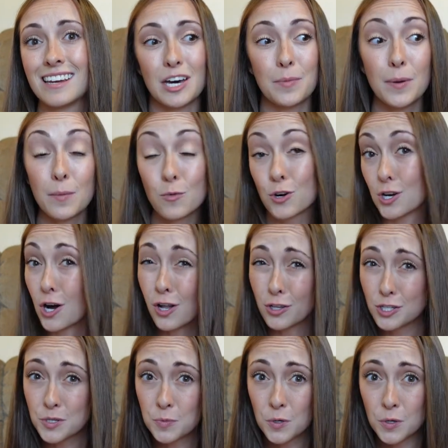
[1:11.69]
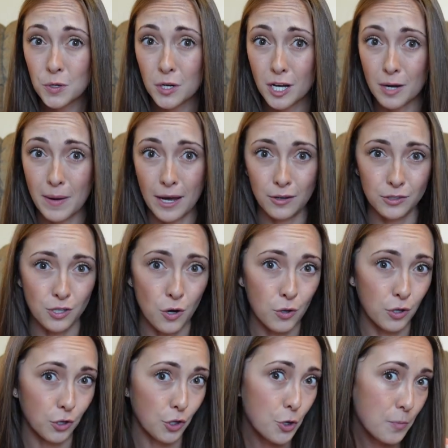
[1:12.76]
a bit more knowledgeable about the
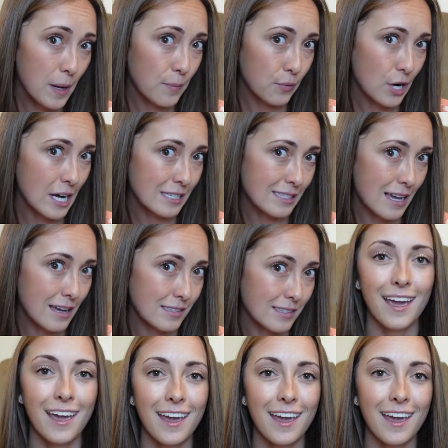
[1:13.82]
whole elopement process,